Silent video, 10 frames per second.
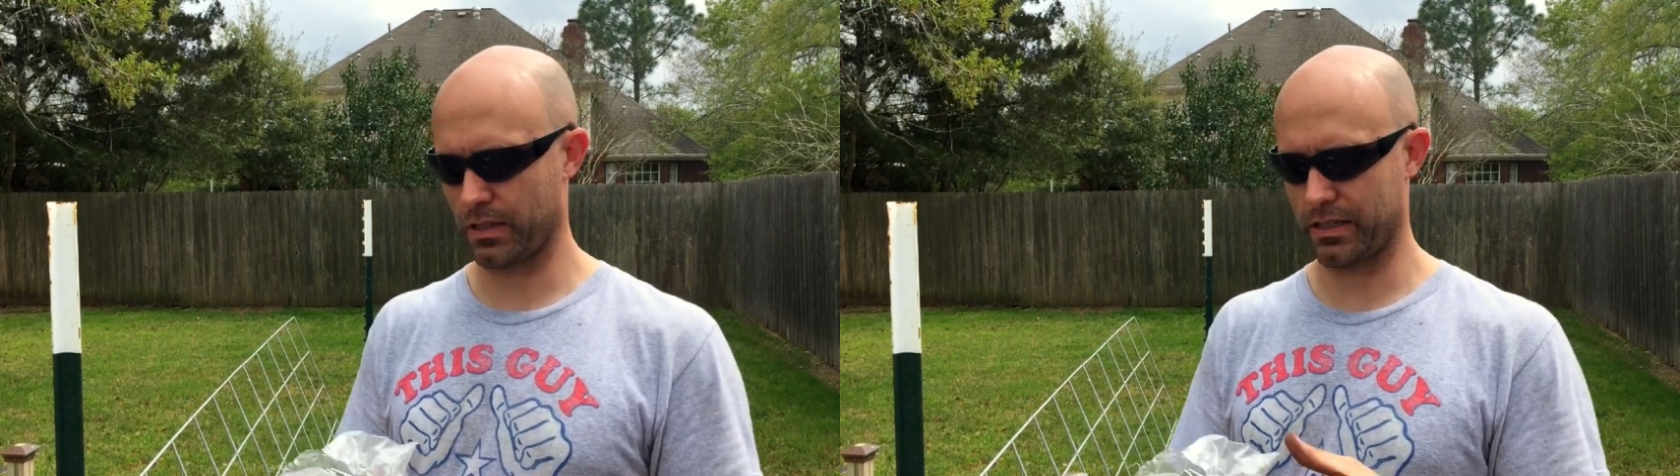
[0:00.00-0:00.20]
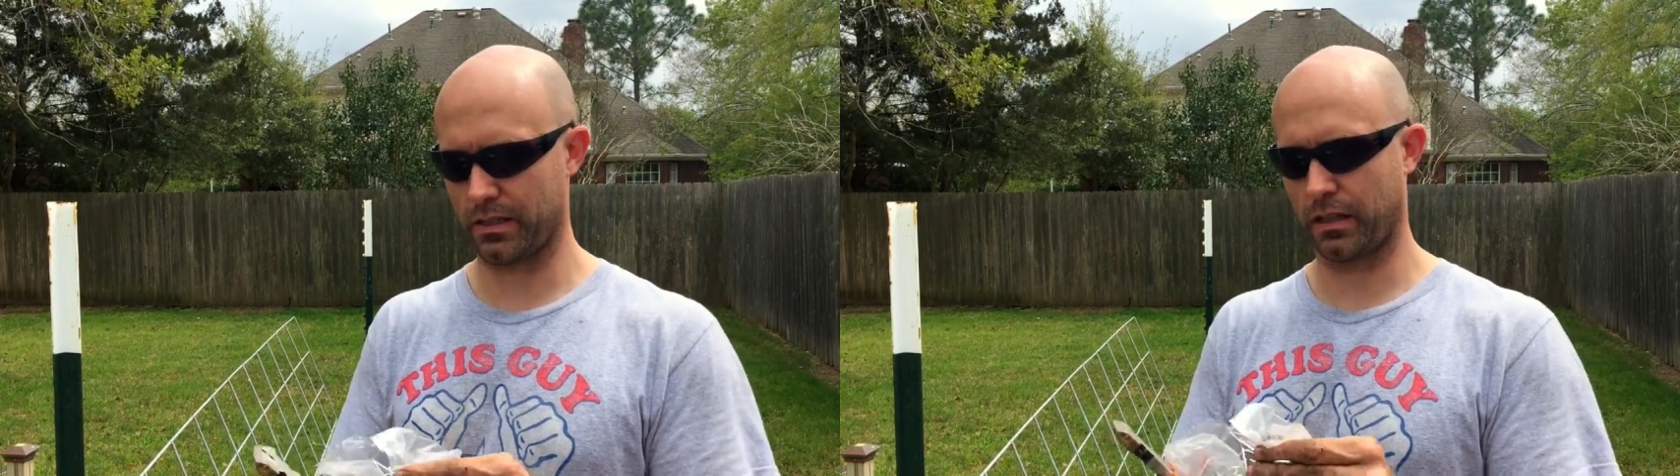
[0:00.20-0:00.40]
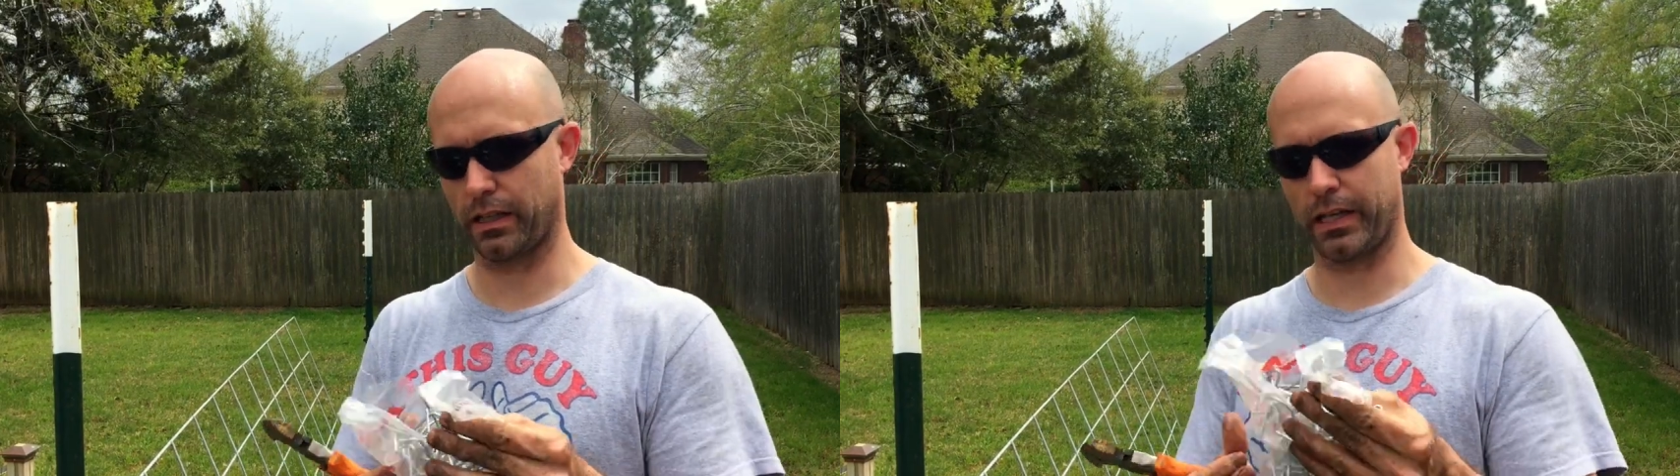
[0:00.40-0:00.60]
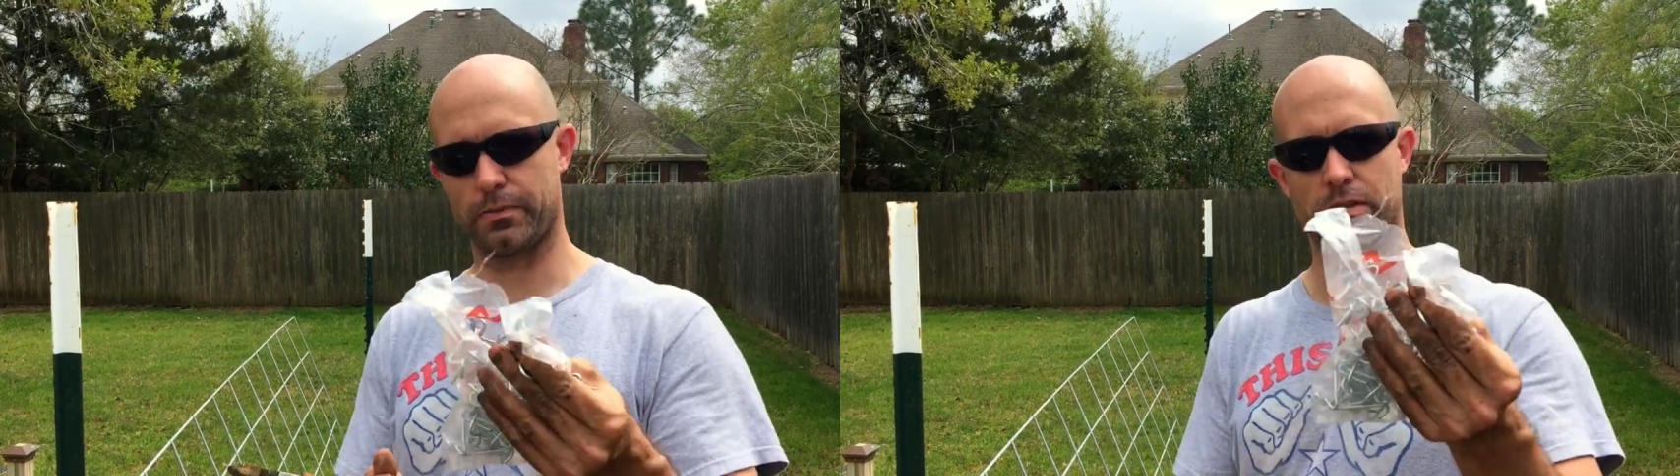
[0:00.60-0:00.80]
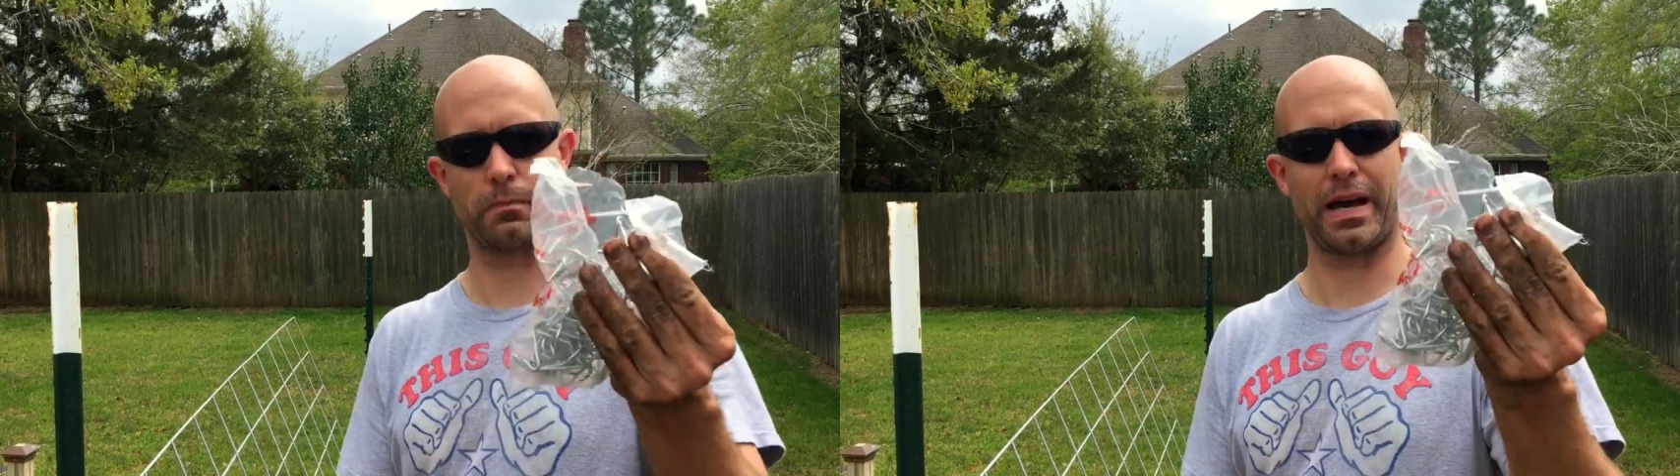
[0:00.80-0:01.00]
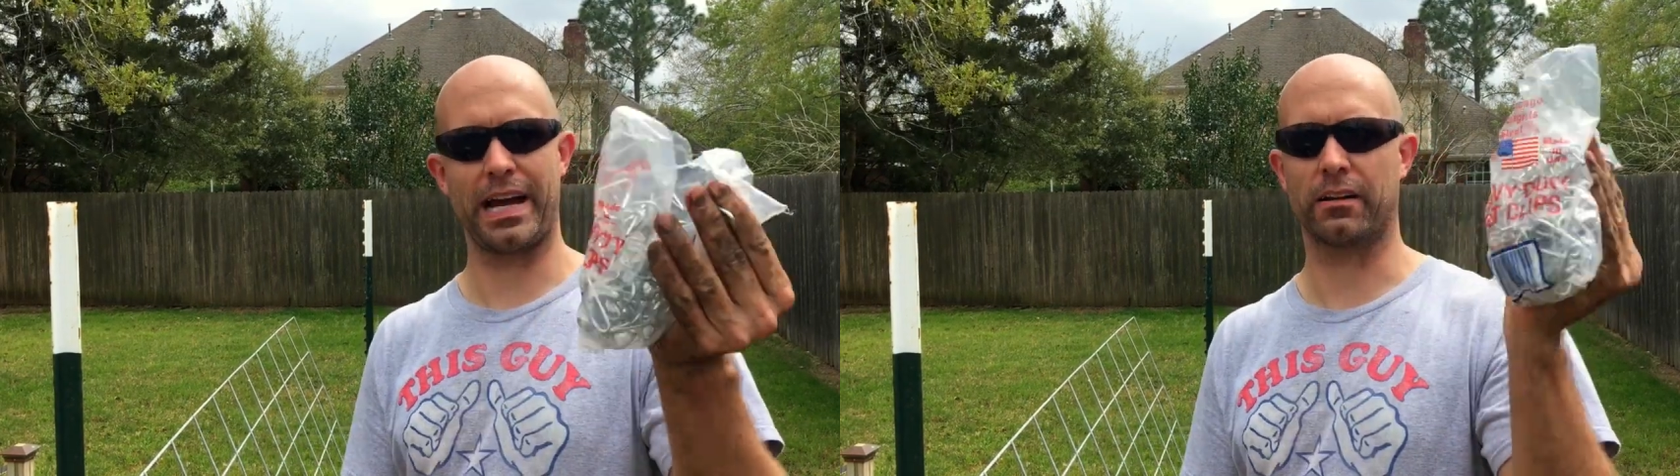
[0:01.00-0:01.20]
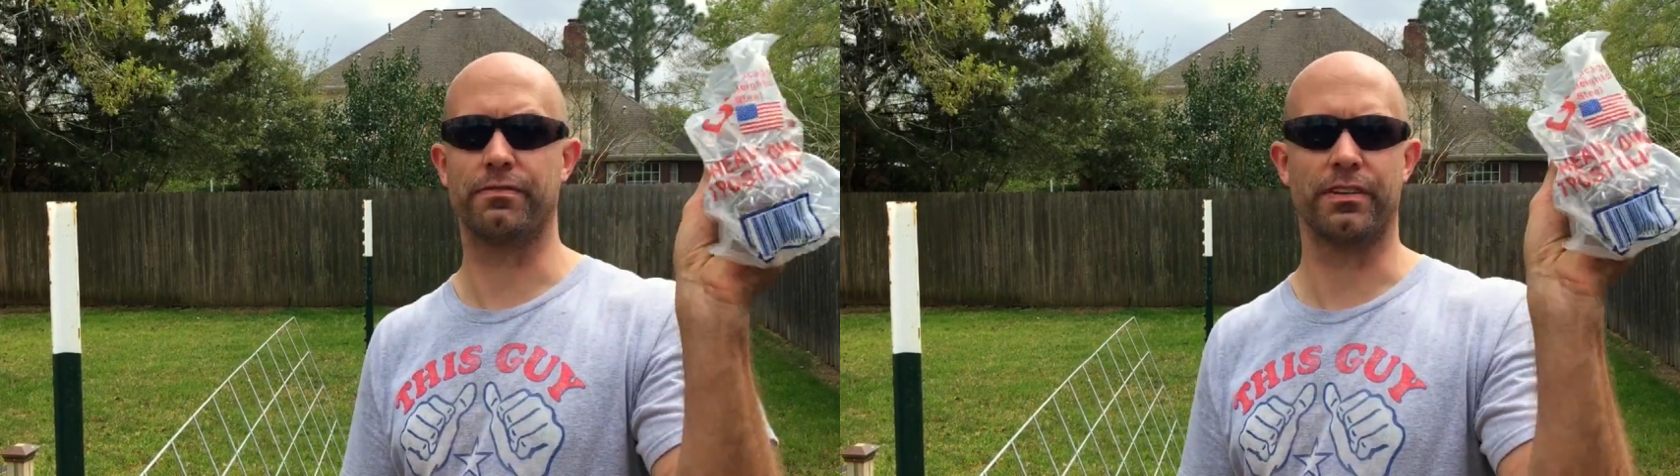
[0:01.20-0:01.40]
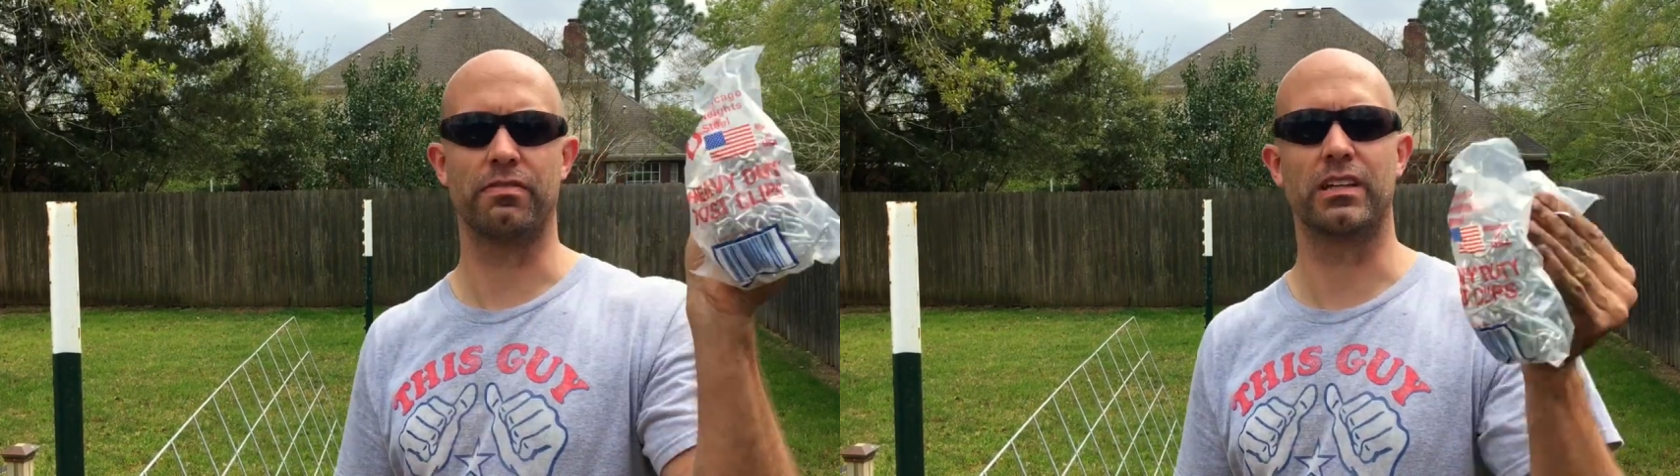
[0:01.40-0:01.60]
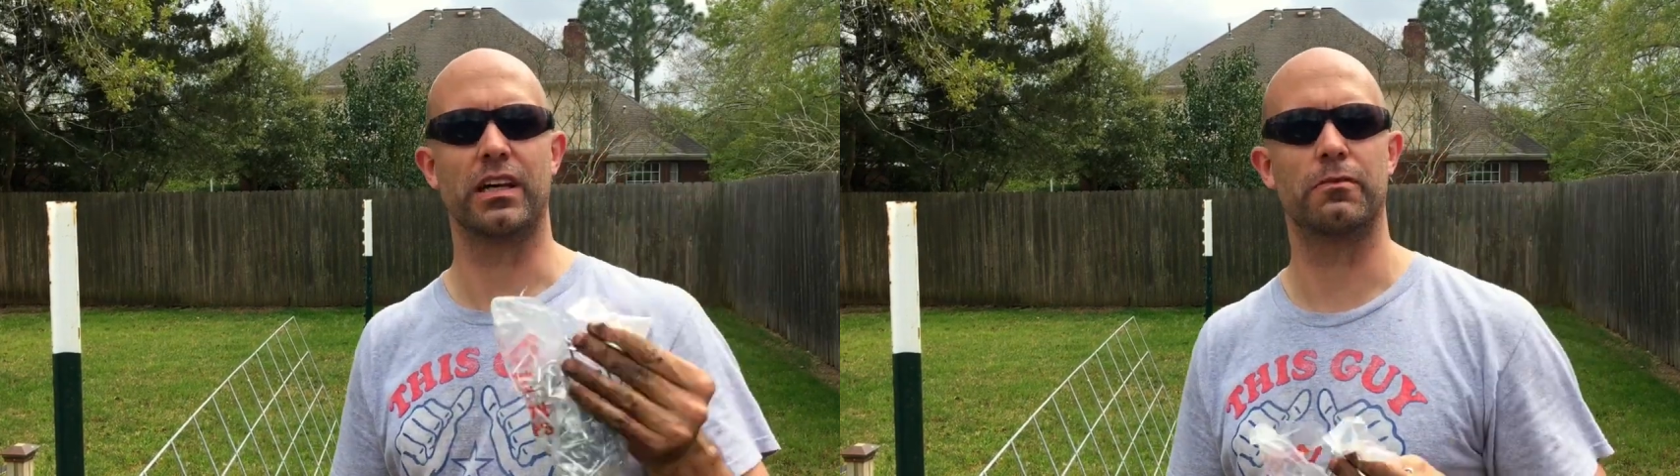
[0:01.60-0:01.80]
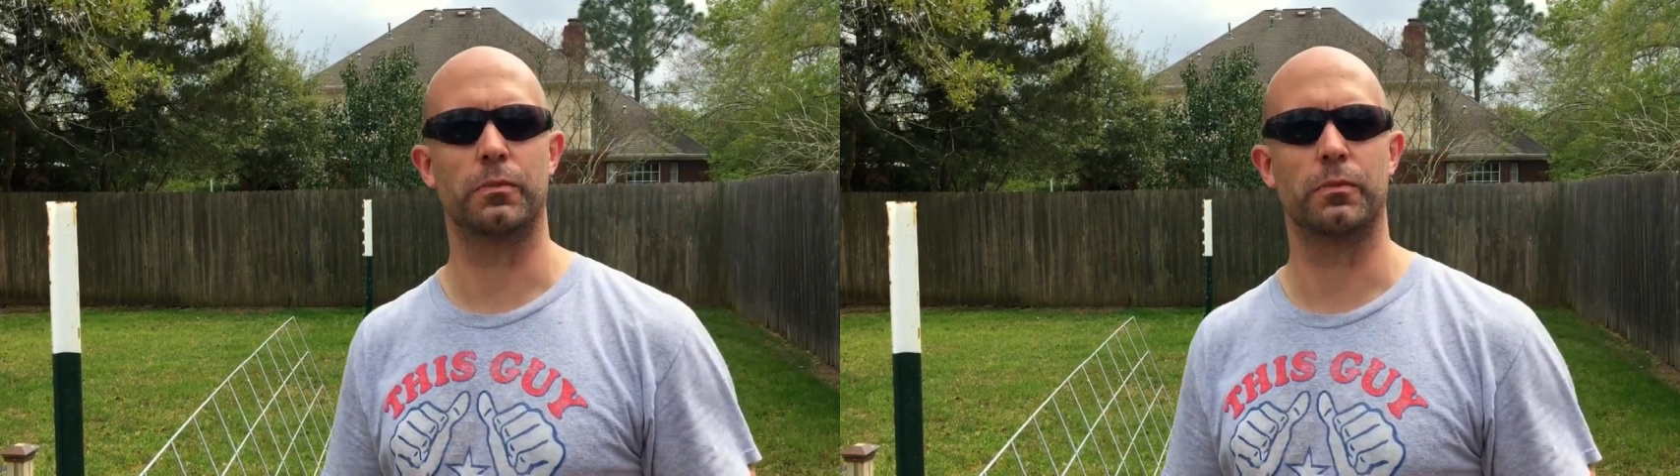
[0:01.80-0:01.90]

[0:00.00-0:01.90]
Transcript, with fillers: These clips, a bag of 50 of